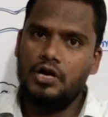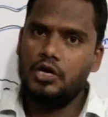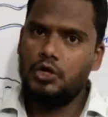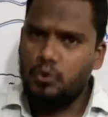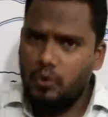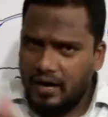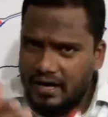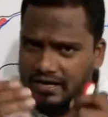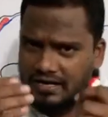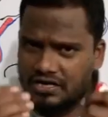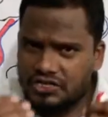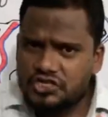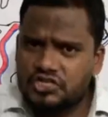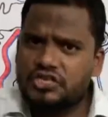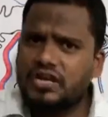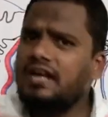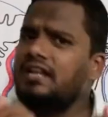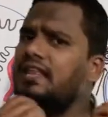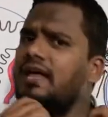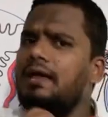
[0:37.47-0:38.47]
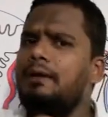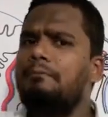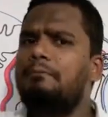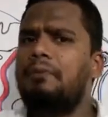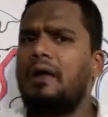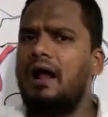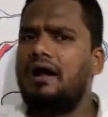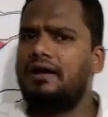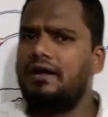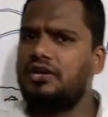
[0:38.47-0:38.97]
To understand the
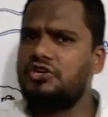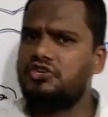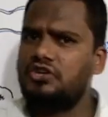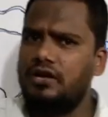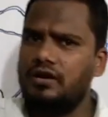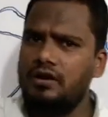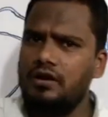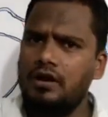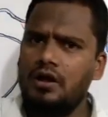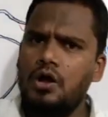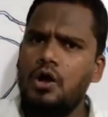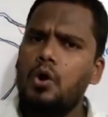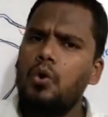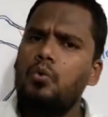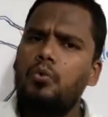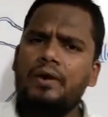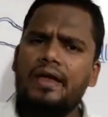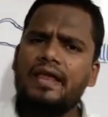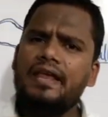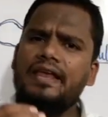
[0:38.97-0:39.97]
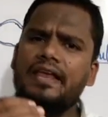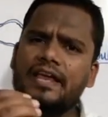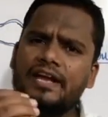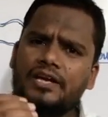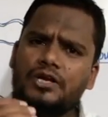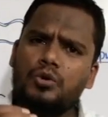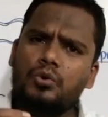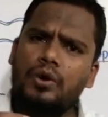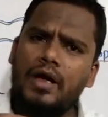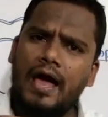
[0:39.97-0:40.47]
implantation, we
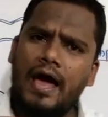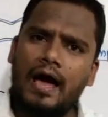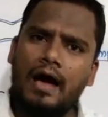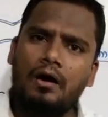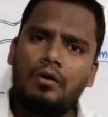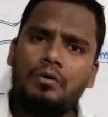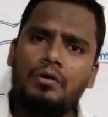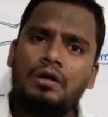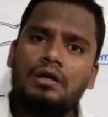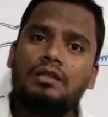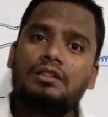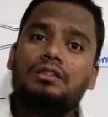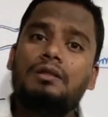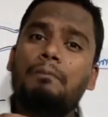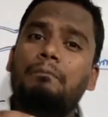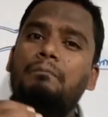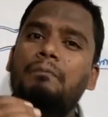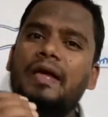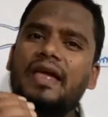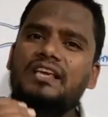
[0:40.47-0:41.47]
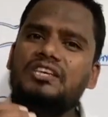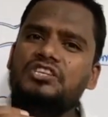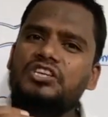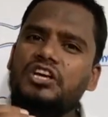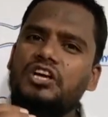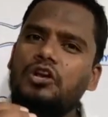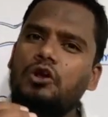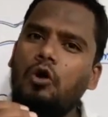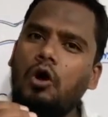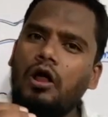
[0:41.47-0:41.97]
need to have the
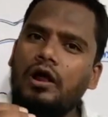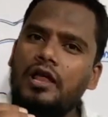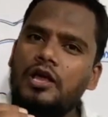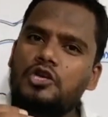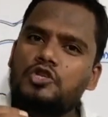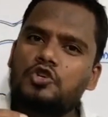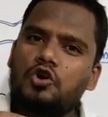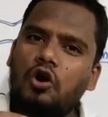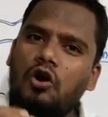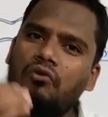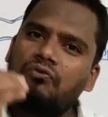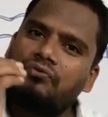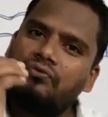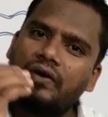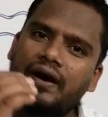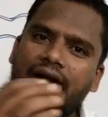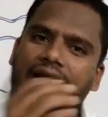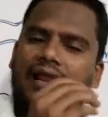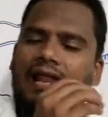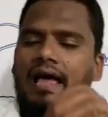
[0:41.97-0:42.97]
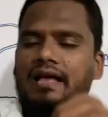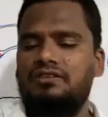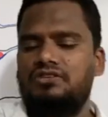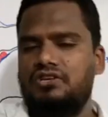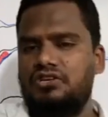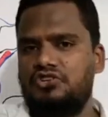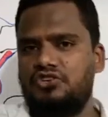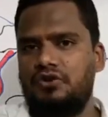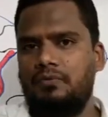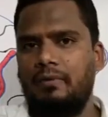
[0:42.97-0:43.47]
basic knowledge of
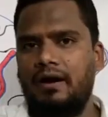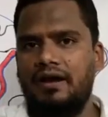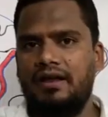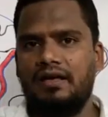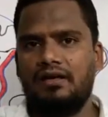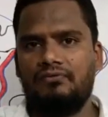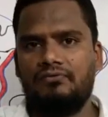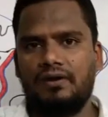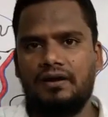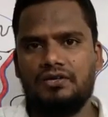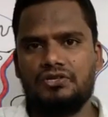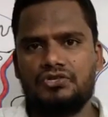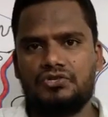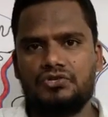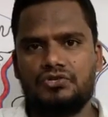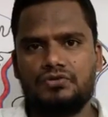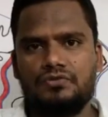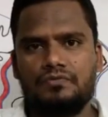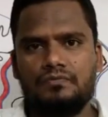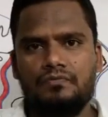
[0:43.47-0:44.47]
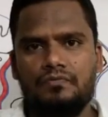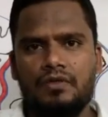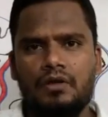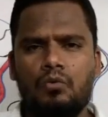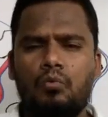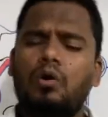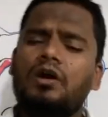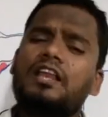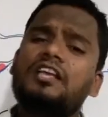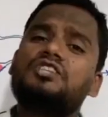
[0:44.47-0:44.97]
fertilization, my dear friends.
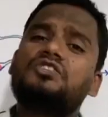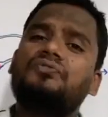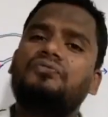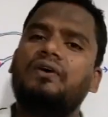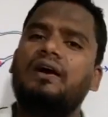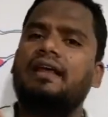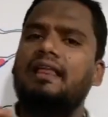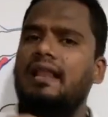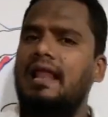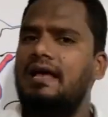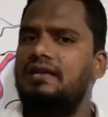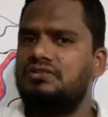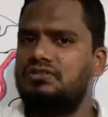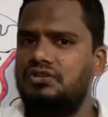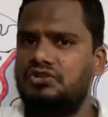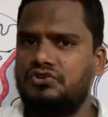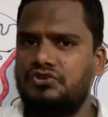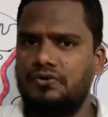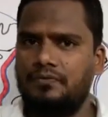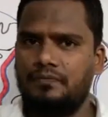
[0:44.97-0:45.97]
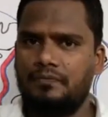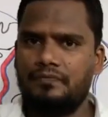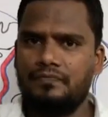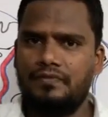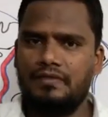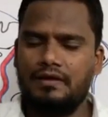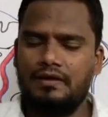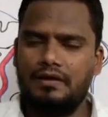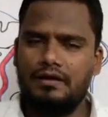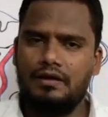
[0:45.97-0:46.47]
What is fertilization?
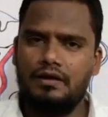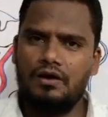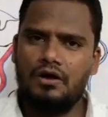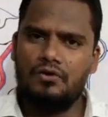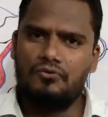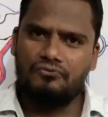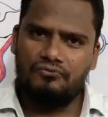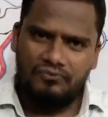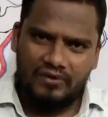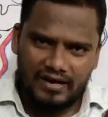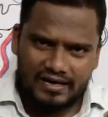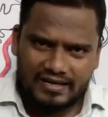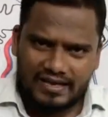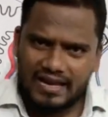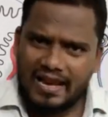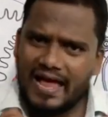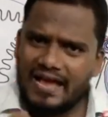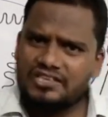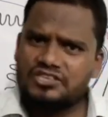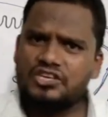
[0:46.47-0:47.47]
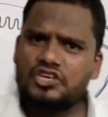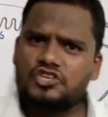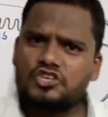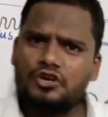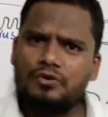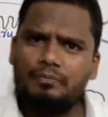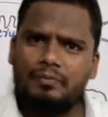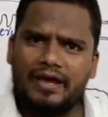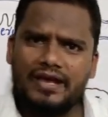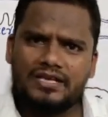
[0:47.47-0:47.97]

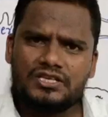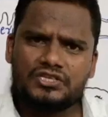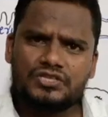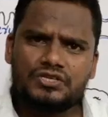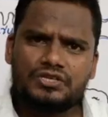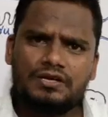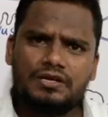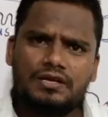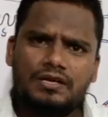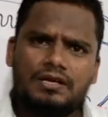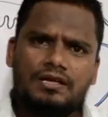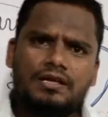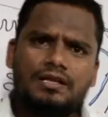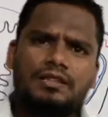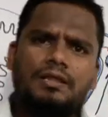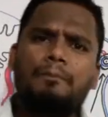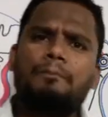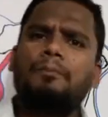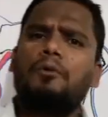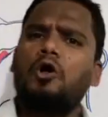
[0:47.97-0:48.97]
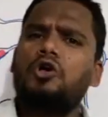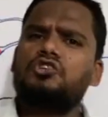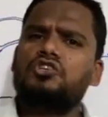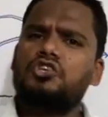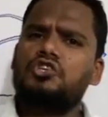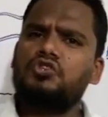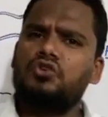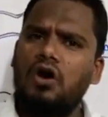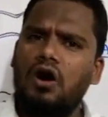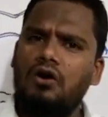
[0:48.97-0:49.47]
Fertilization means the
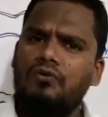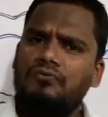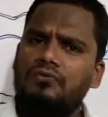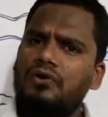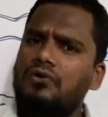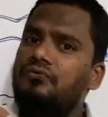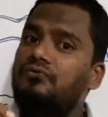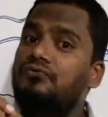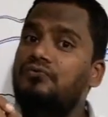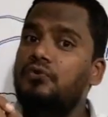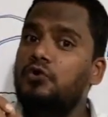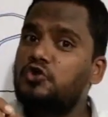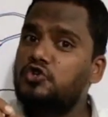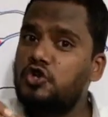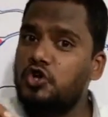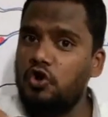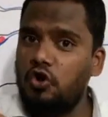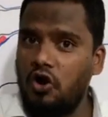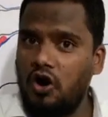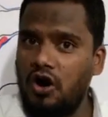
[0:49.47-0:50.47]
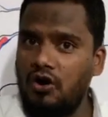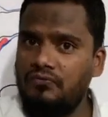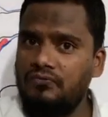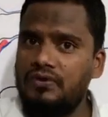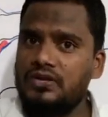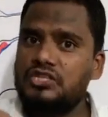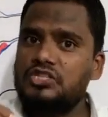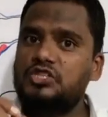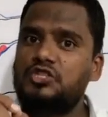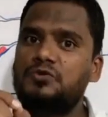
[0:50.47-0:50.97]
process of fusion of
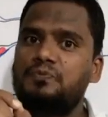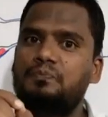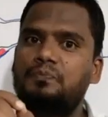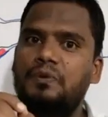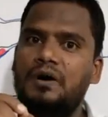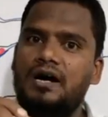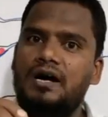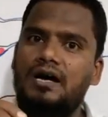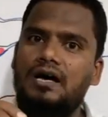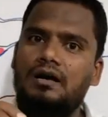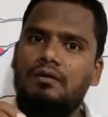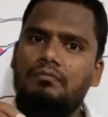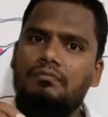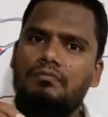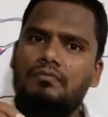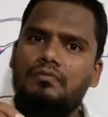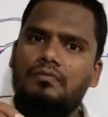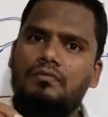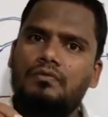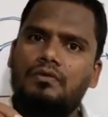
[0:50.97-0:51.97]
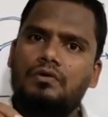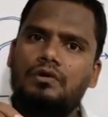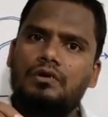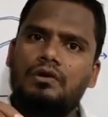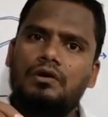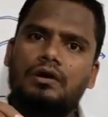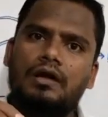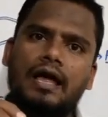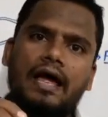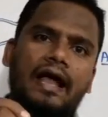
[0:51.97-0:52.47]
sperm
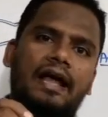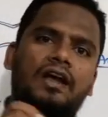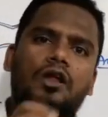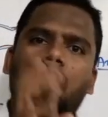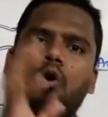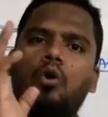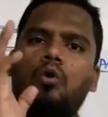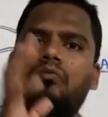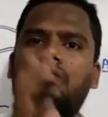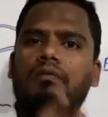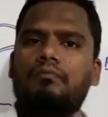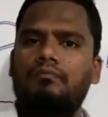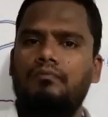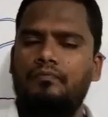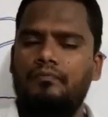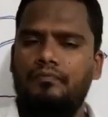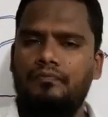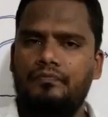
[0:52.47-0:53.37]
and ovum.